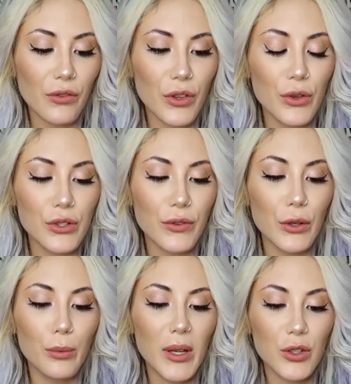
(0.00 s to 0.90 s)
for those of you
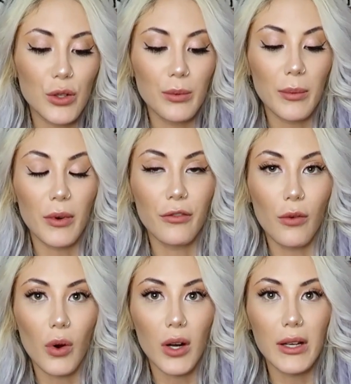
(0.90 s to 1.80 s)
who picked group number four,